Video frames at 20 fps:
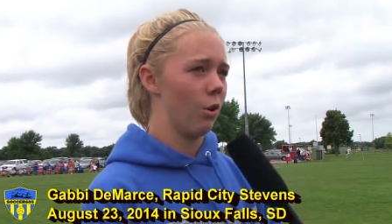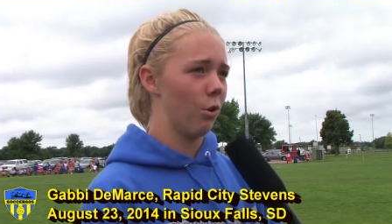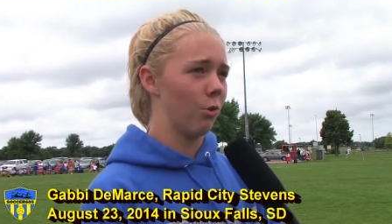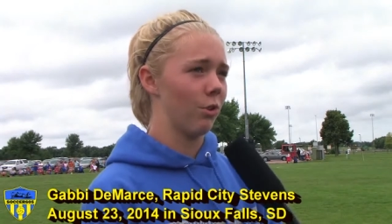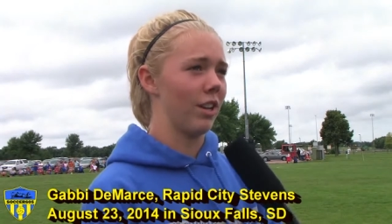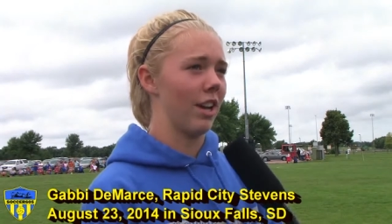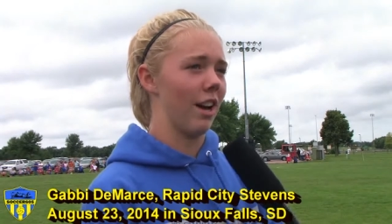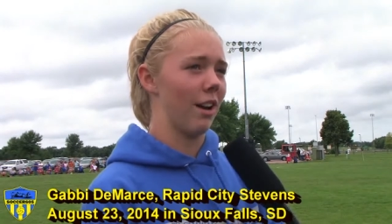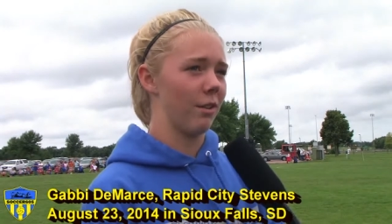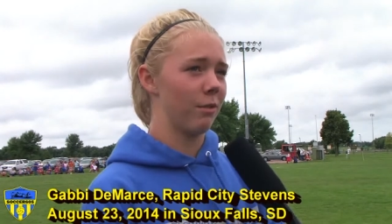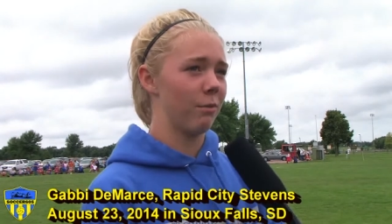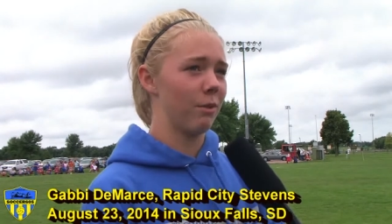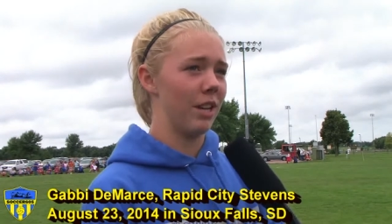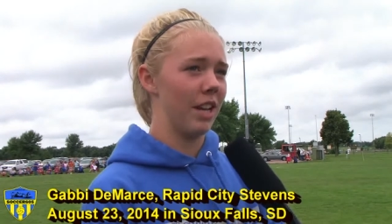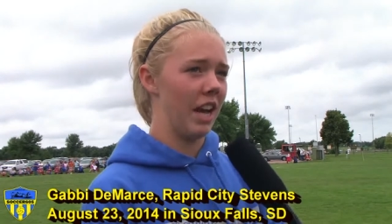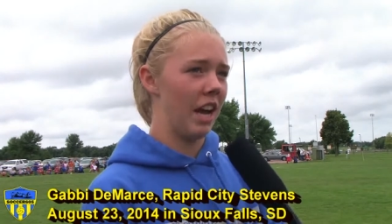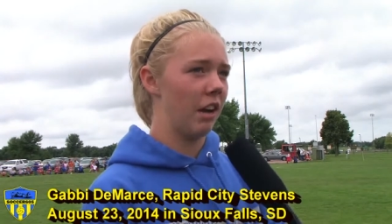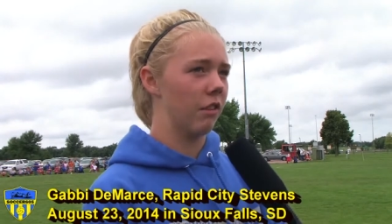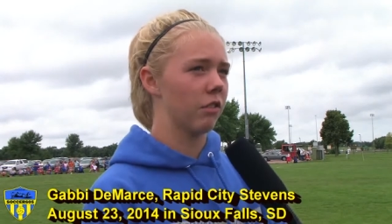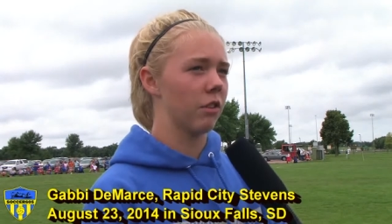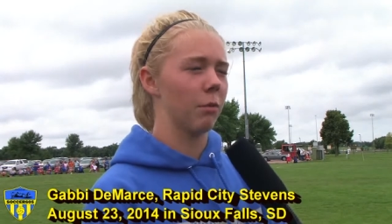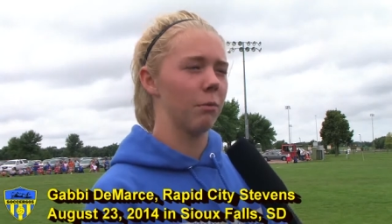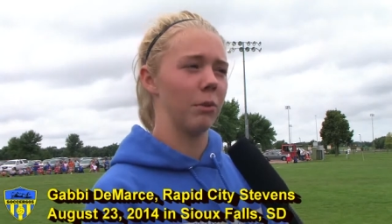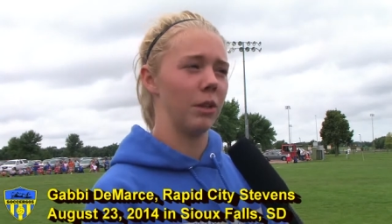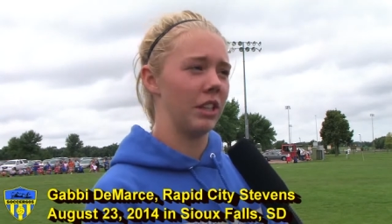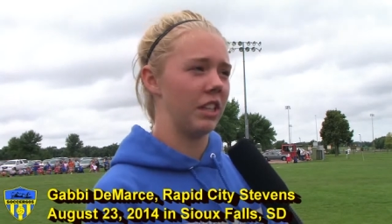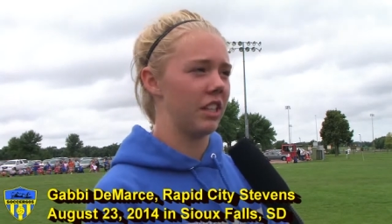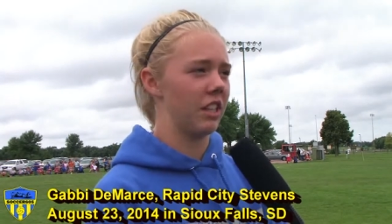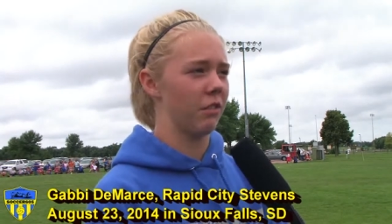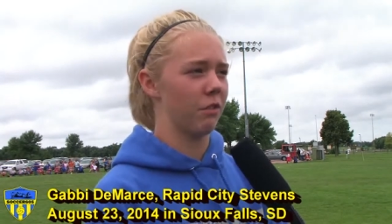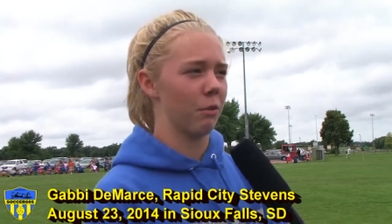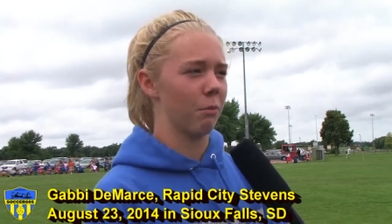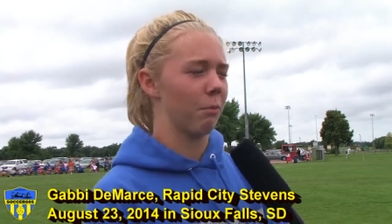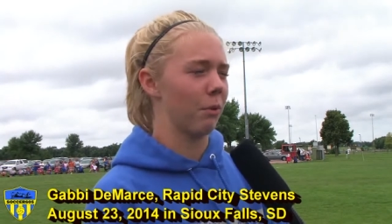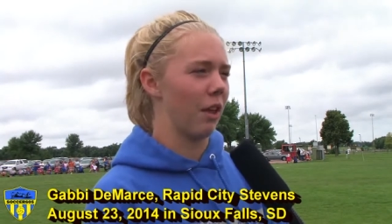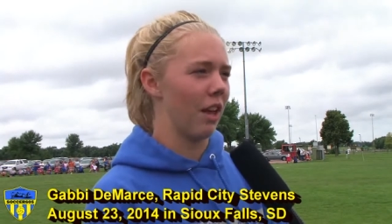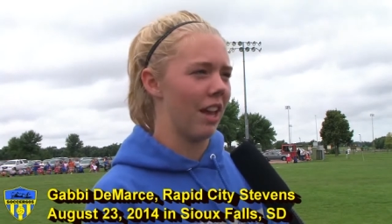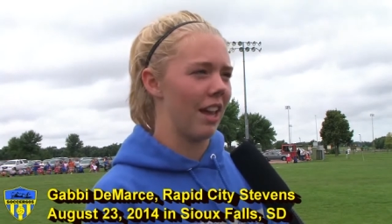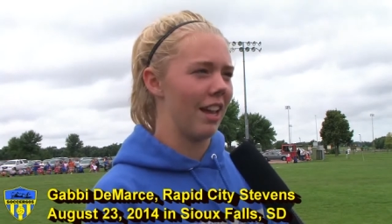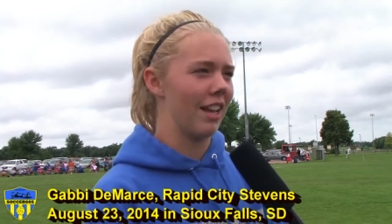Oh, yeah. We have completely different
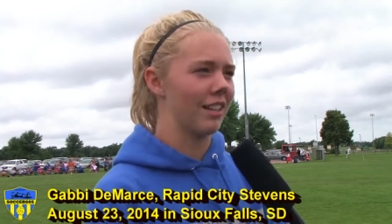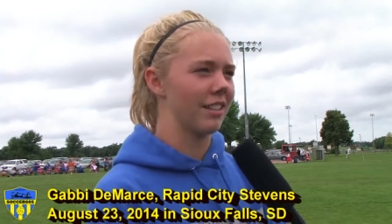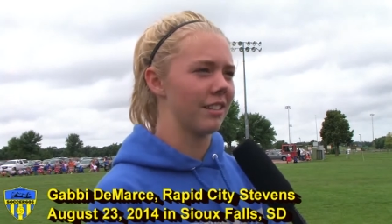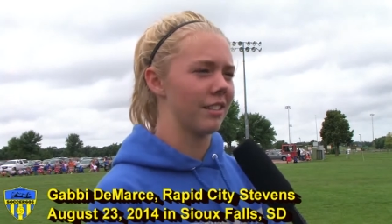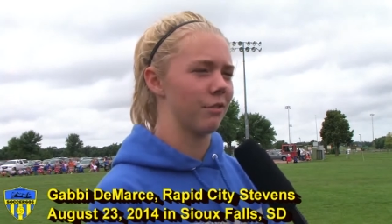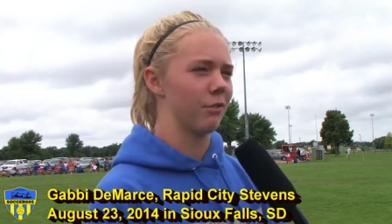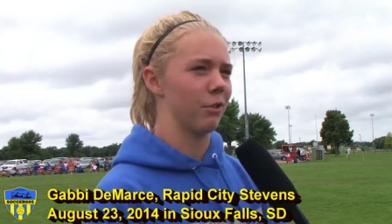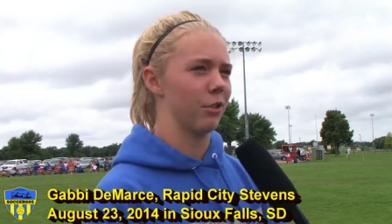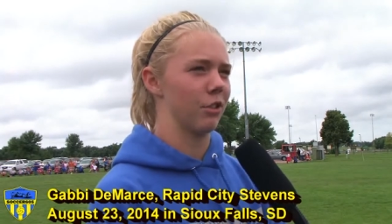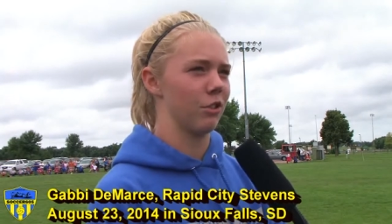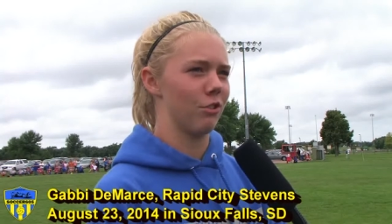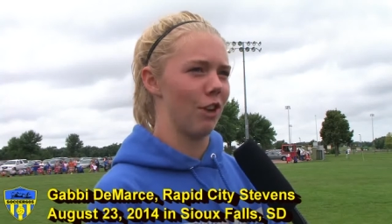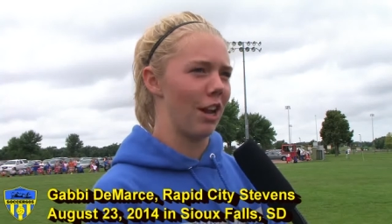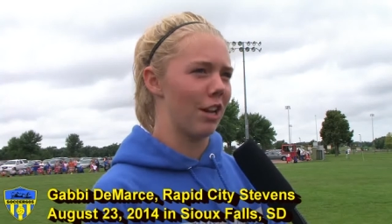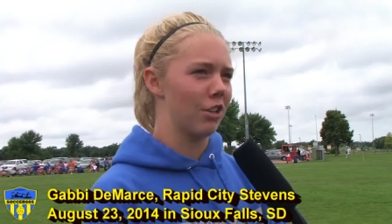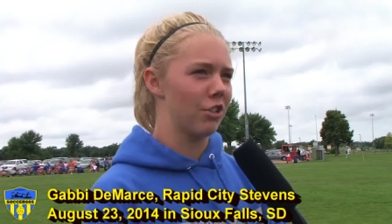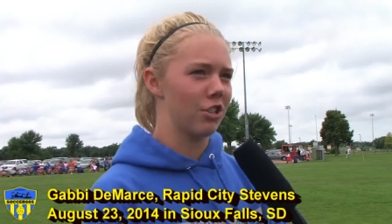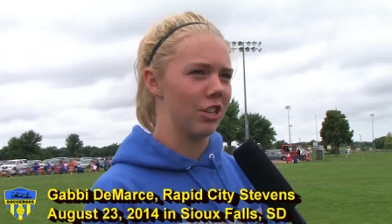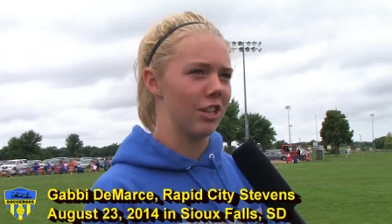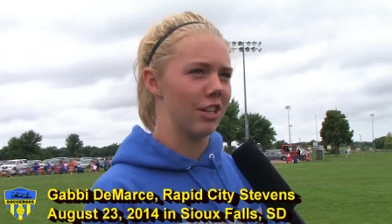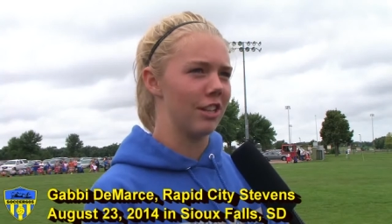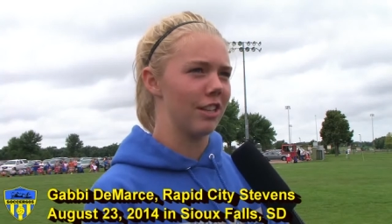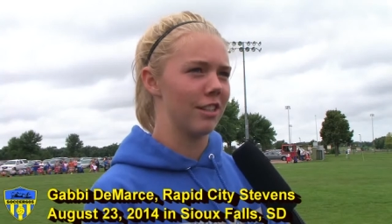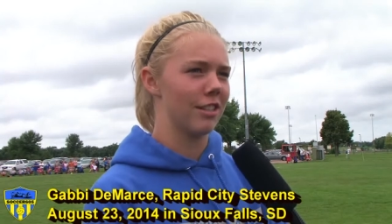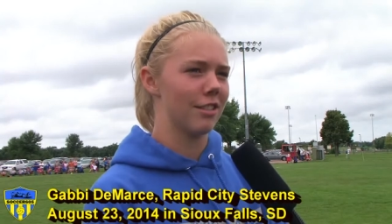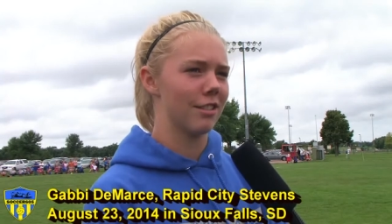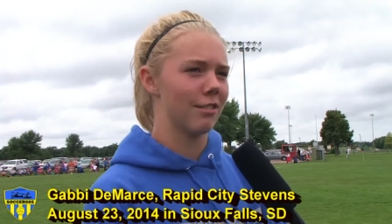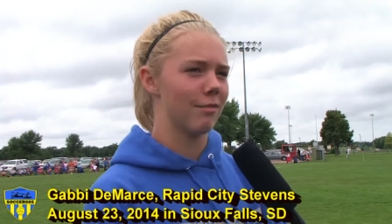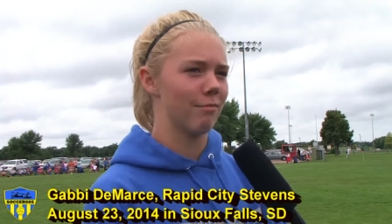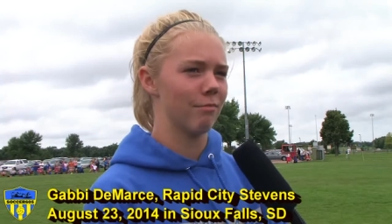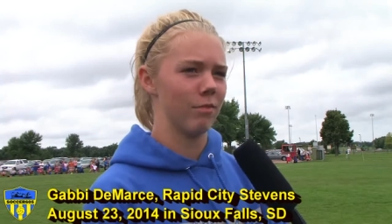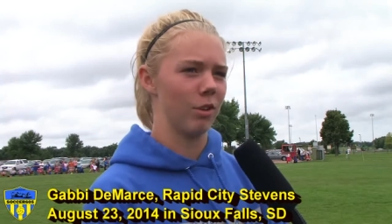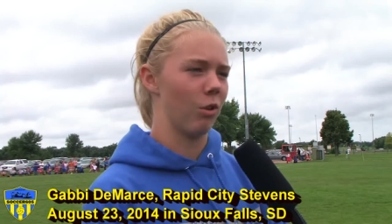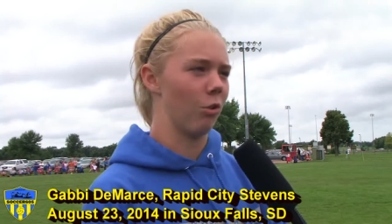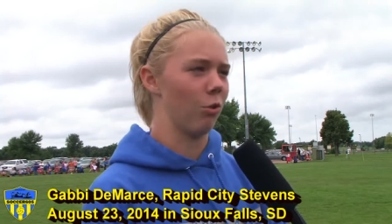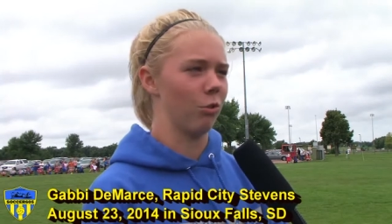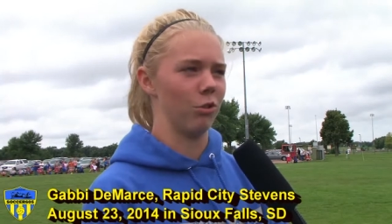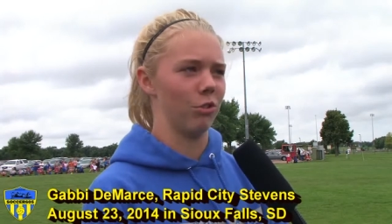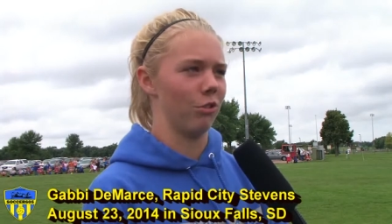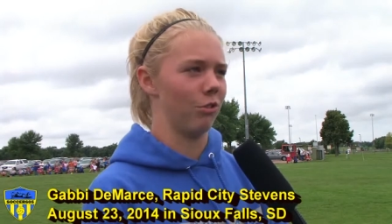playing, different strategies, a
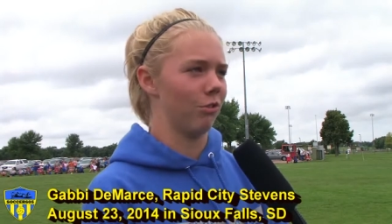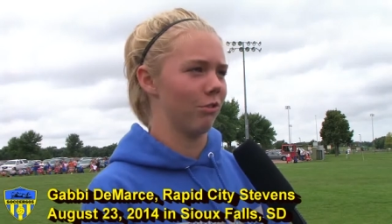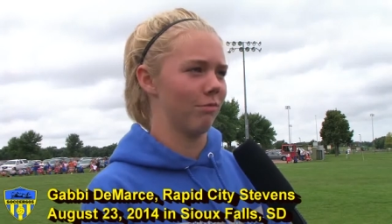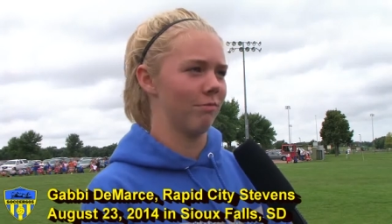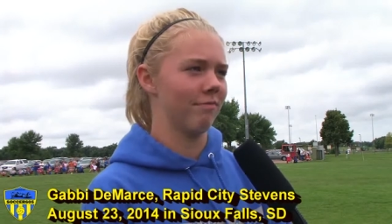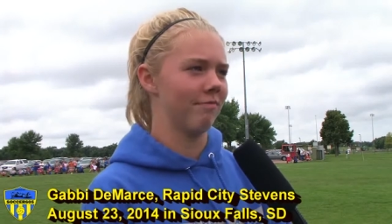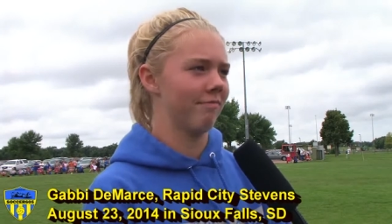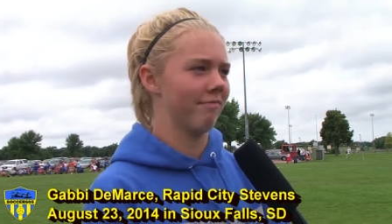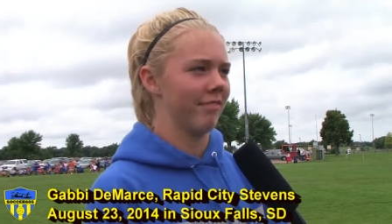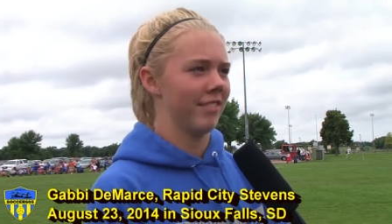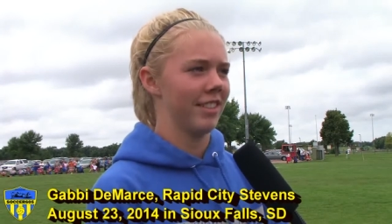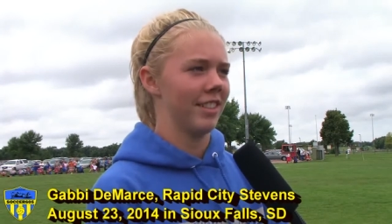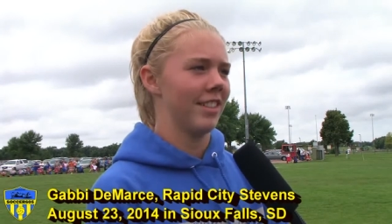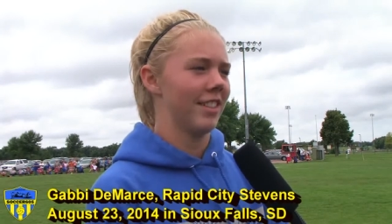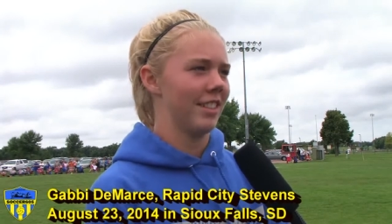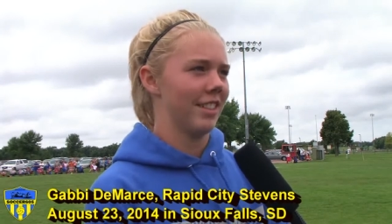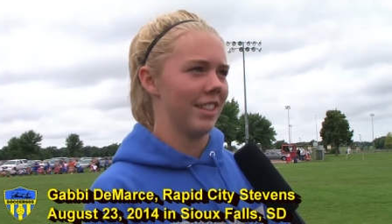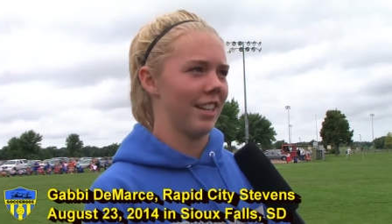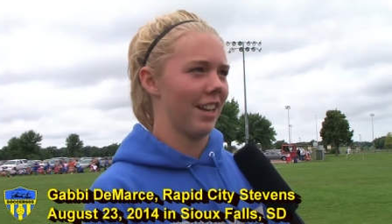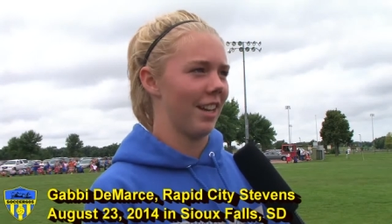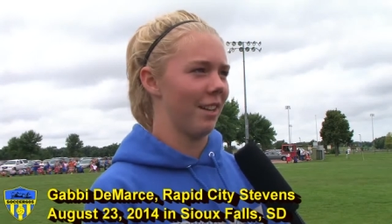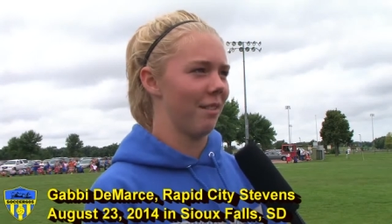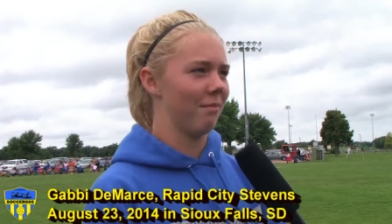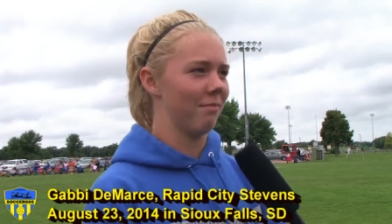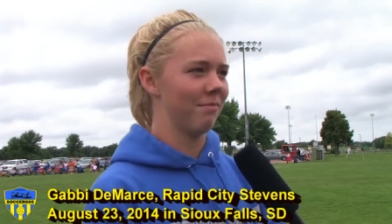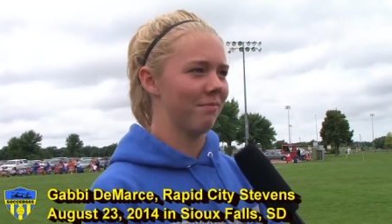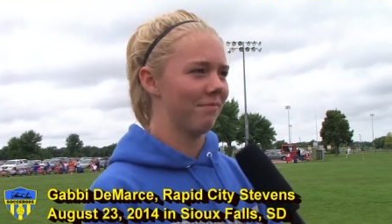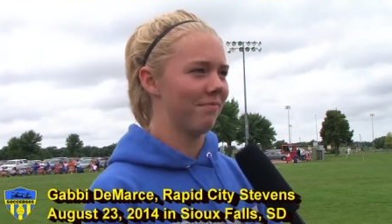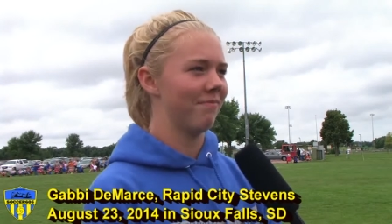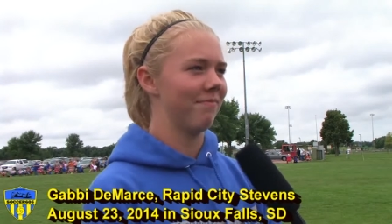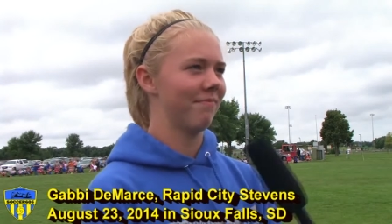whole new game.